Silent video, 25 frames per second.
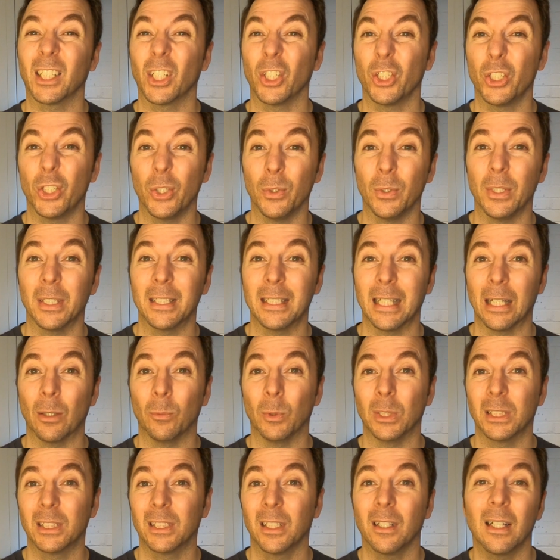I could tune this out
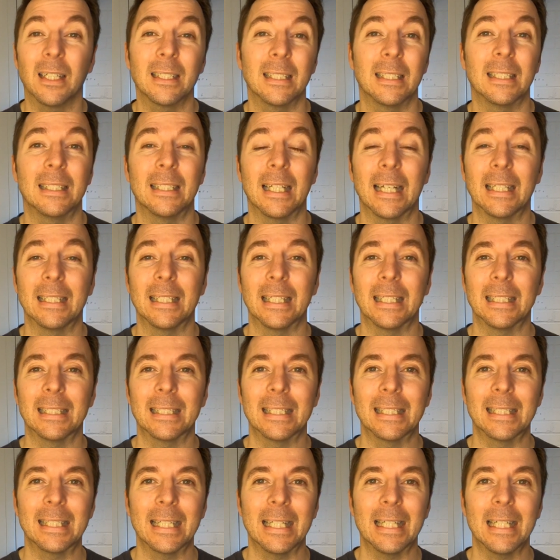with slicer settings
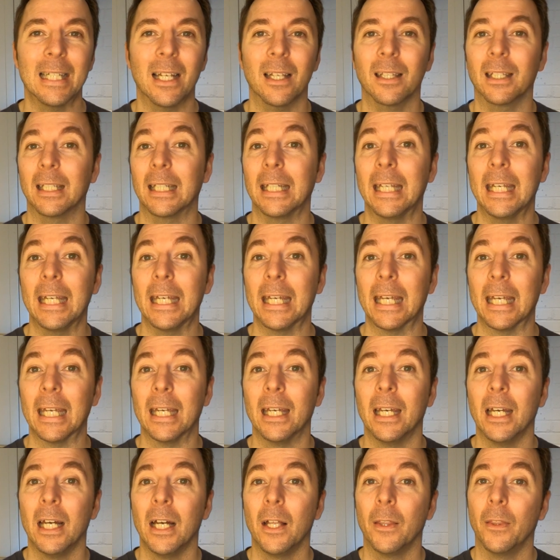and see nothing here
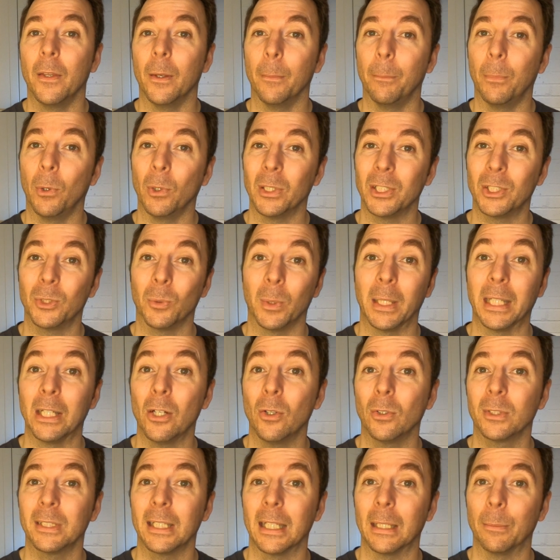that points to any
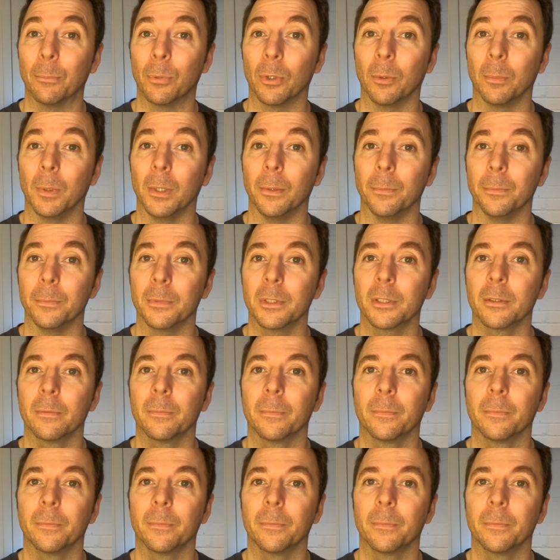hot end problems.